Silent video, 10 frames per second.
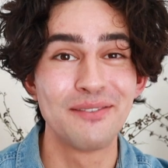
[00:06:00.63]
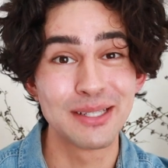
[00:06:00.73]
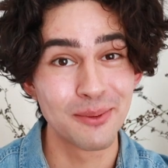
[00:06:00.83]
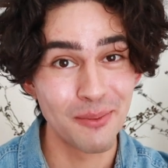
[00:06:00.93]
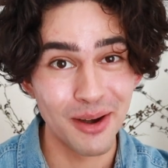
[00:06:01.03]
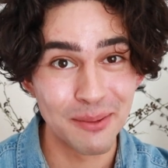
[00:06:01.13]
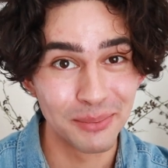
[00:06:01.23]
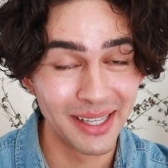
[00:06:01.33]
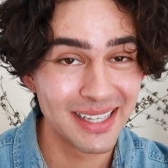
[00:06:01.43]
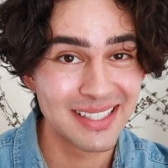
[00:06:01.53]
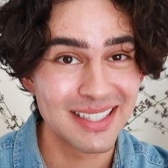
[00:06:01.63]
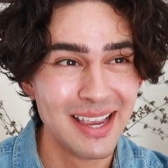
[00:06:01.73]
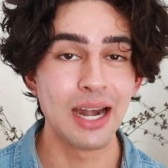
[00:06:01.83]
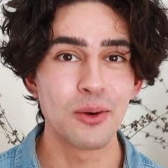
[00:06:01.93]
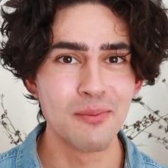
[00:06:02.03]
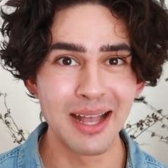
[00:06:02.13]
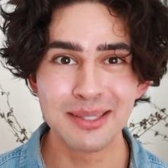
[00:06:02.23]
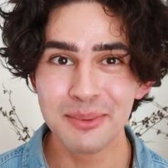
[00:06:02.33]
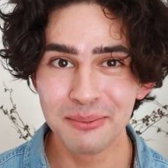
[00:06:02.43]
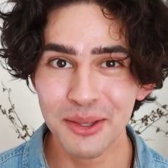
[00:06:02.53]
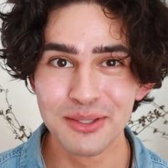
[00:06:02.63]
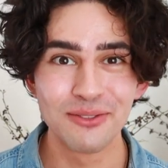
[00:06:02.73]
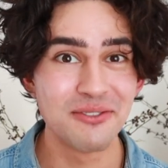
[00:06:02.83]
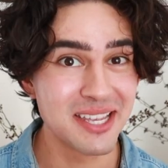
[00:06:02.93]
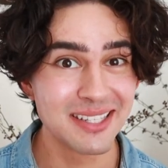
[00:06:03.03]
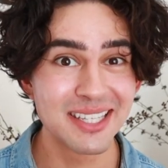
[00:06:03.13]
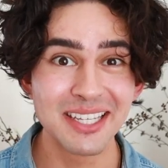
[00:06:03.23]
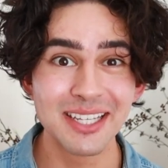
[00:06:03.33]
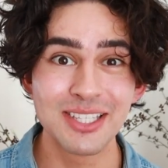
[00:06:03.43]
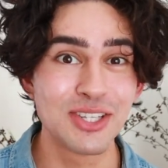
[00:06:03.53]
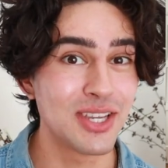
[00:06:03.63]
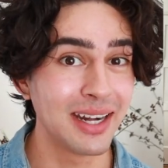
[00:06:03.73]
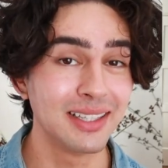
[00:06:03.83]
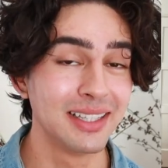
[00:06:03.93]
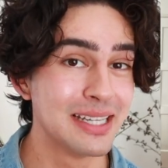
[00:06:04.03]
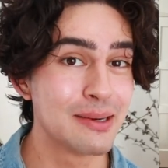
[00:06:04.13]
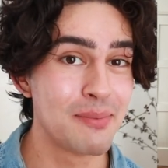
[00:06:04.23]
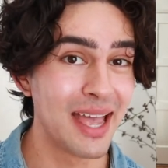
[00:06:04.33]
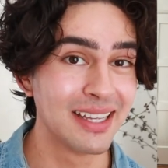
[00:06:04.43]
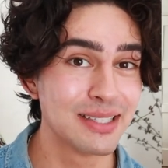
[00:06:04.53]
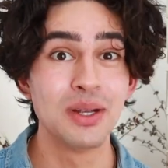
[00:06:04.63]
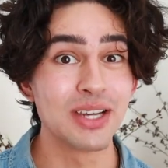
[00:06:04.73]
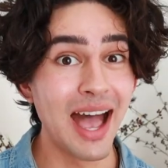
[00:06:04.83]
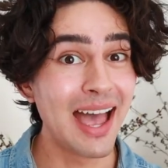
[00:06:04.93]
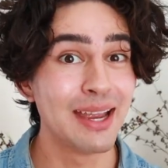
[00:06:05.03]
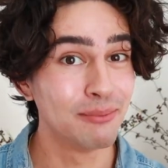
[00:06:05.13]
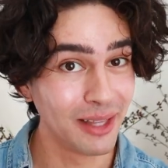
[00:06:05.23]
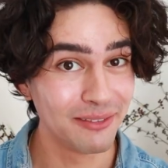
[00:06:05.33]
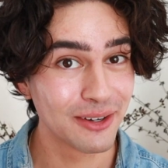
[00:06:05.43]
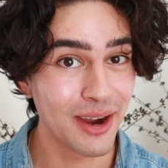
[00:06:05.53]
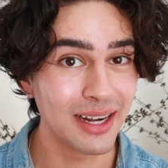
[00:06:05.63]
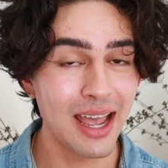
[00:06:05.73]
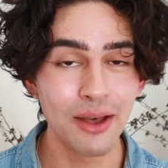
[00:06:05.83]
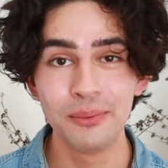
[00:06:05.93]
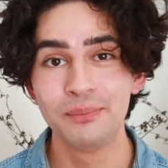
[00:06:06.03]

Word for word: Facebook Marketplace. And it reminds me of those vintage Jenny Lind beds, which I am loving right now.